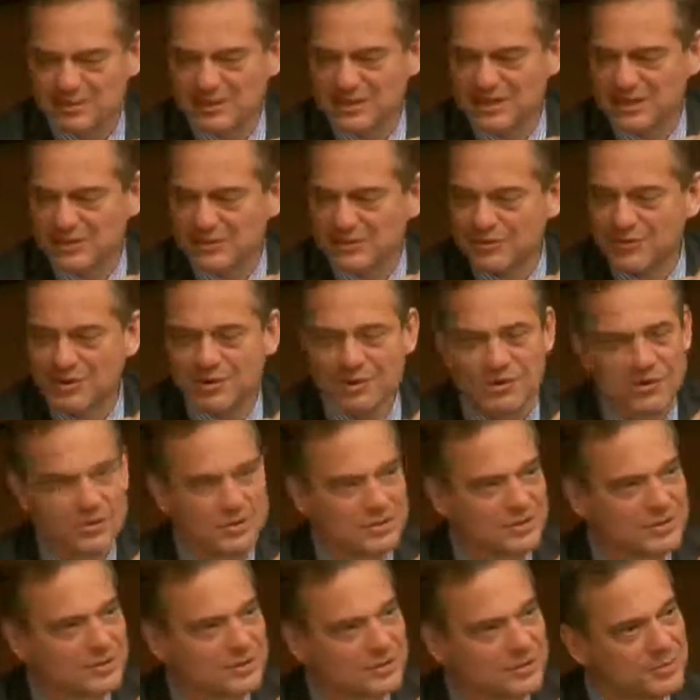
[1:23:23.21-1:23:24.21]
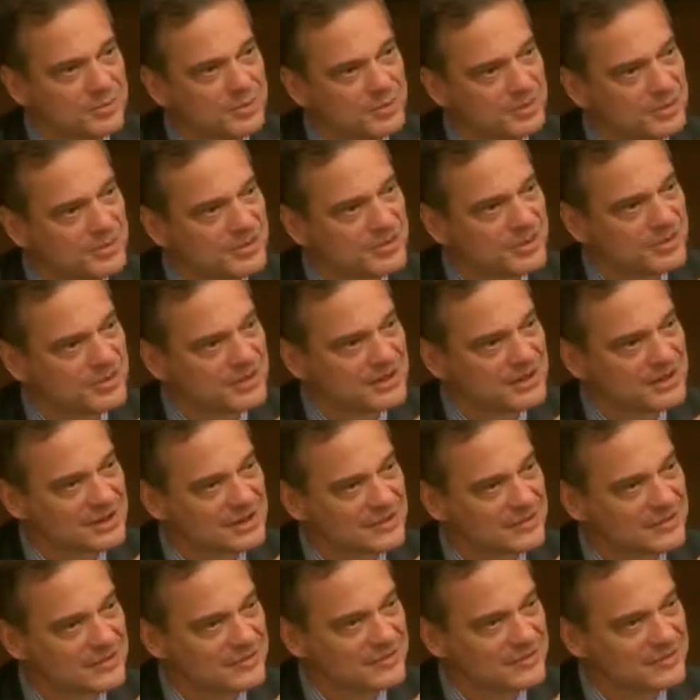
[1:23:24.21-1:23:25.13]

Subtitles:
but they follow the productivity.